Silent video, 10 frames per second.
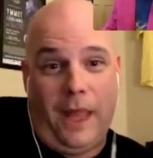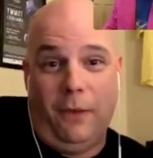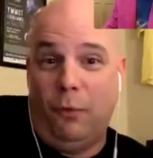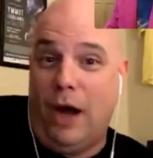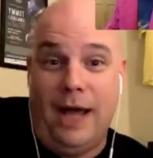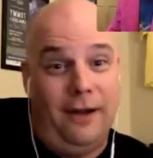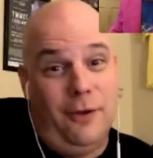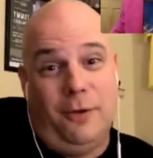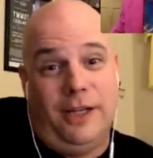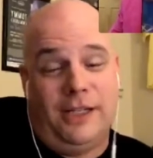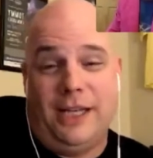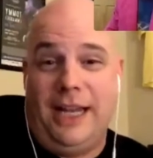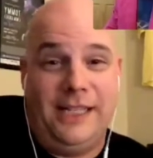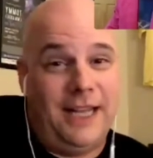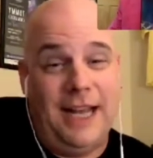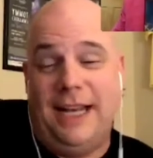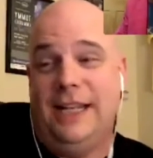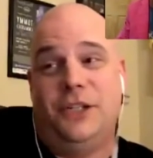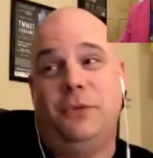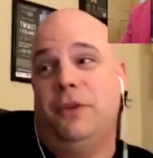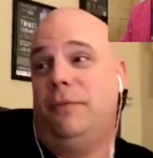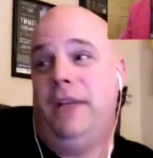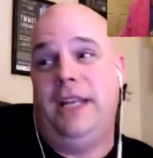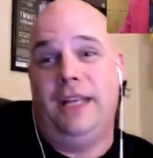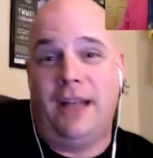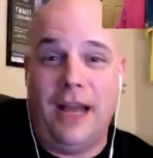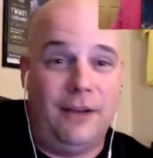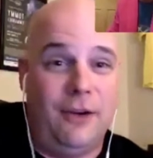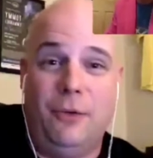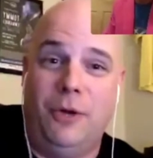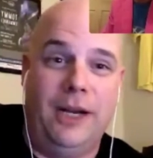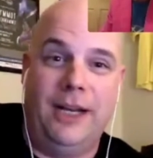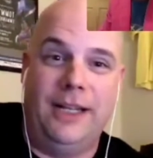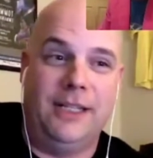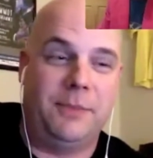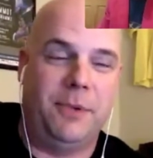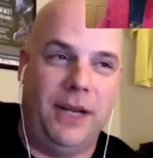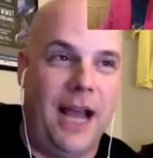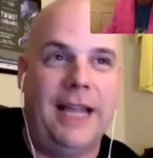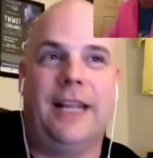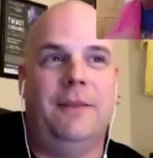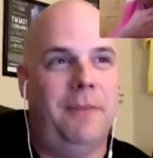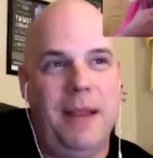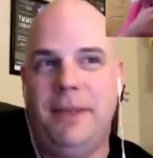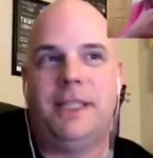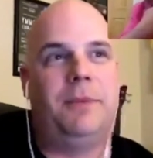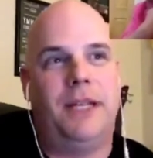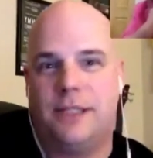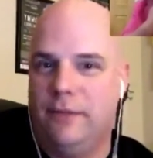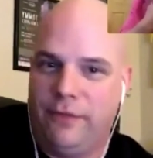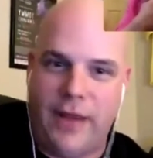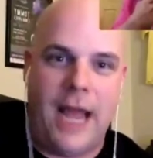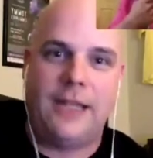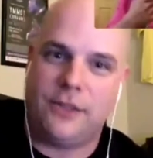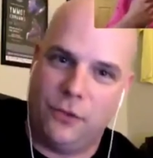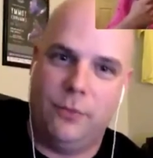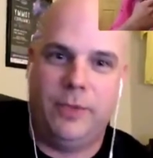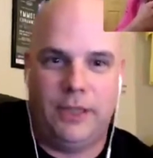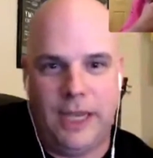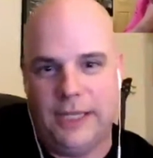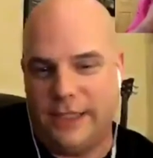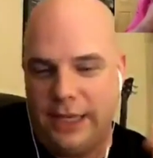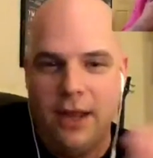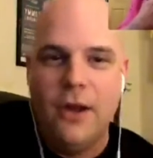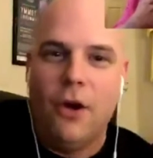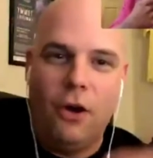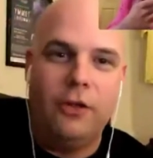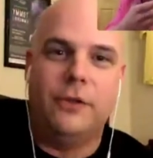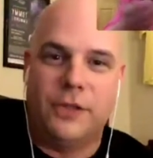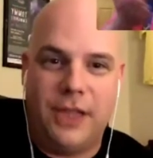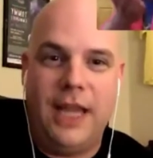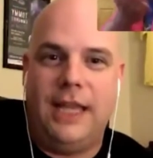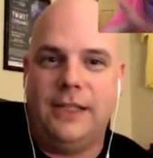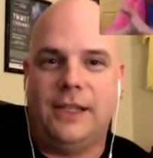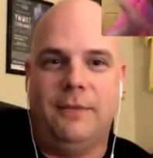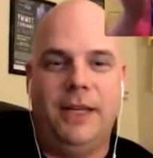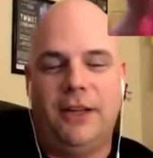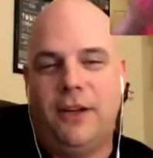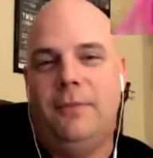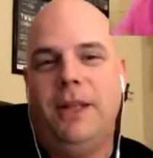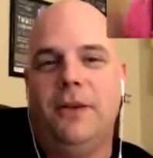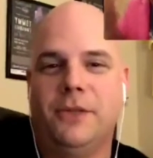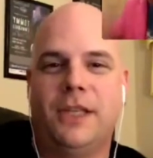Well, I don't know he's got an issue with me, and I don't know what it is. But maybe it's because I'm fat, stupid, lazy, all those things. I mean, it could be those things.